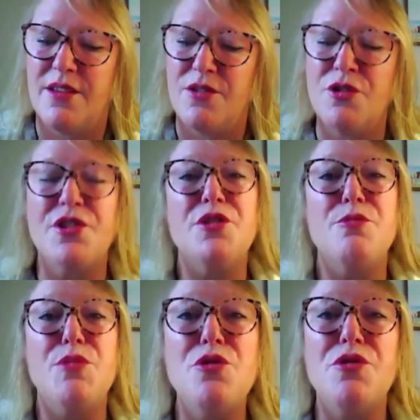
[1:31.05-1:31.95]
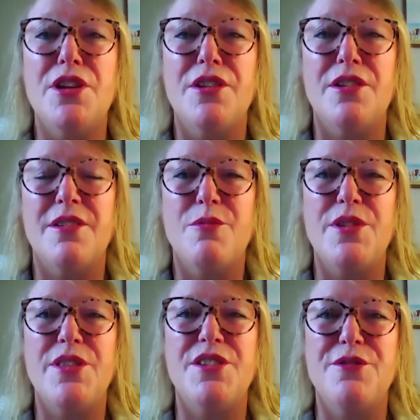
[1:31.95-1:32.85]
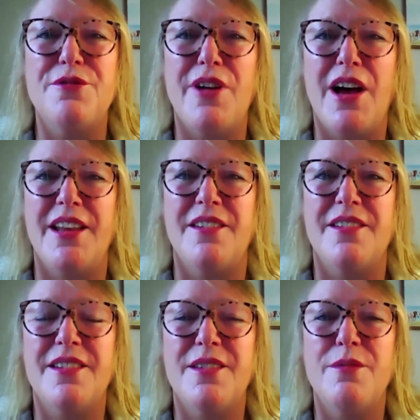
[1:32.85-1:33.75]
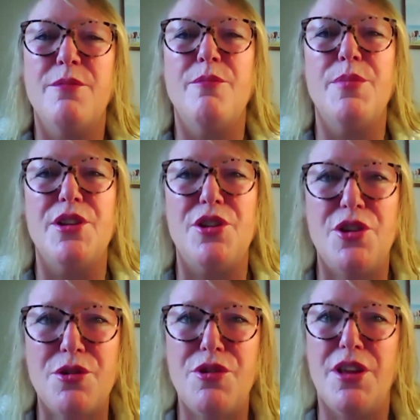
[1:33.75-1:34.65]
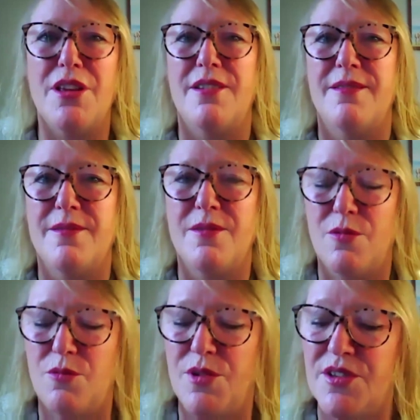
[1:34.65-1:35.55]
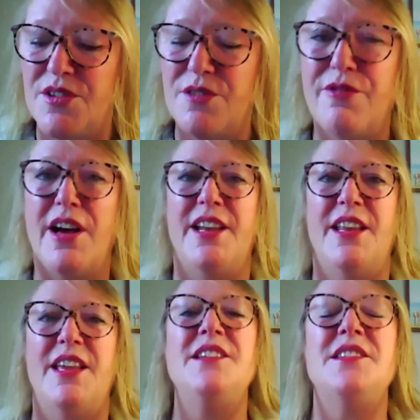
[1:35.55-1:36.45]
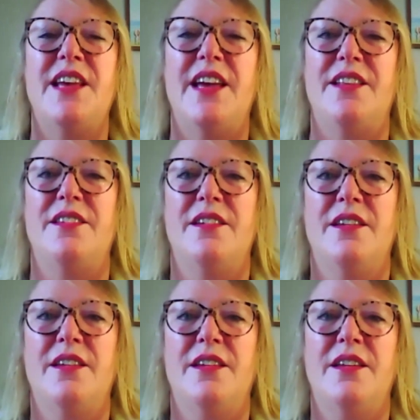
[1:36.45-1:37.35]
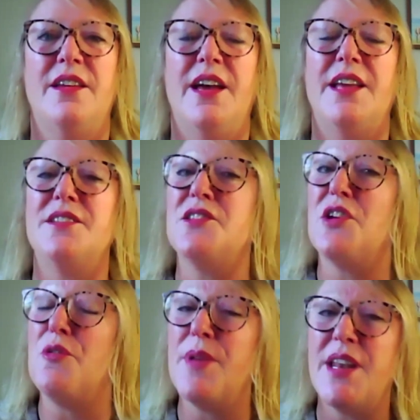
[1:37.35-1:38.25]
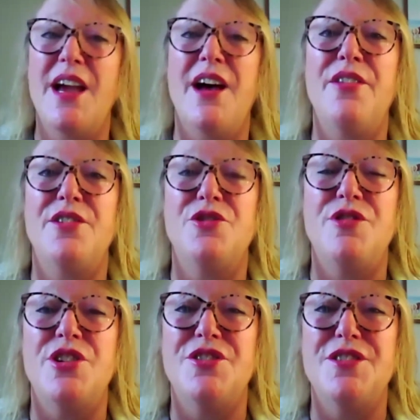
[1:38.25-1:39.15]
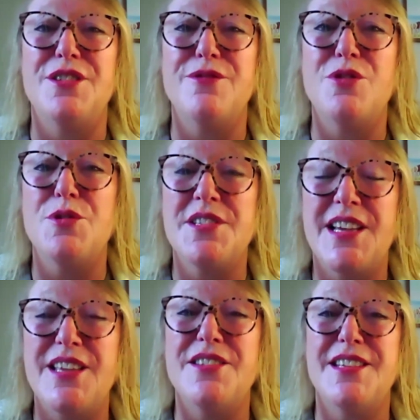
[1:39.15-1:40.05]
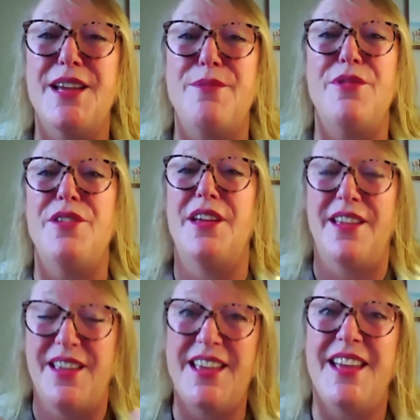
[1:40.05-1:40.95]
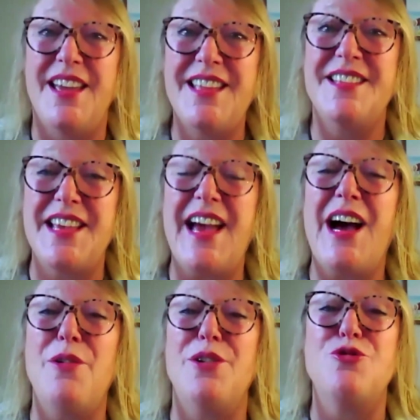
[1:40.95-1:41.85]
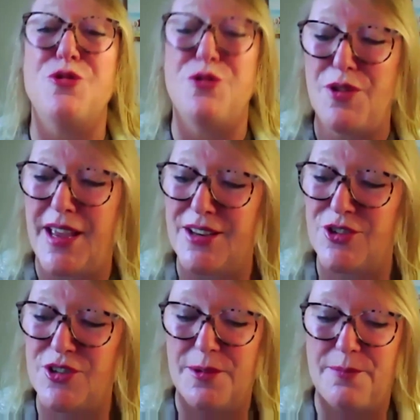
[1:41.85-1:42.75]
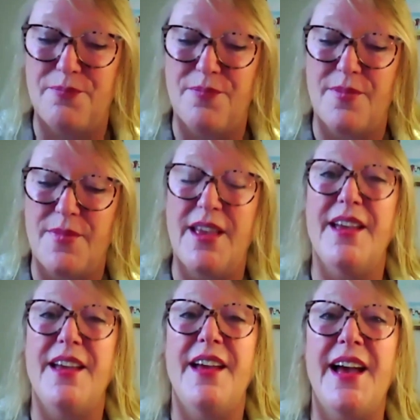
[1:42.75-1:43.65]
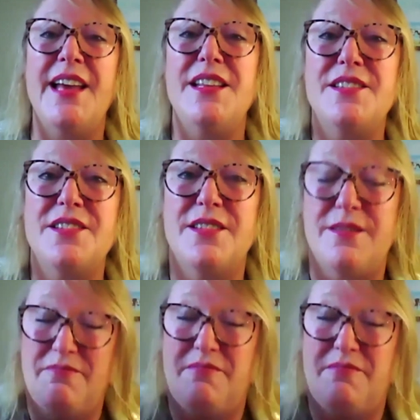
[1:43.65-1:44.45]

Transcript: Not communion with the divine, but union with the divine, he said. And so many other traditions, of course, say the same thing. It's our true nature. And it's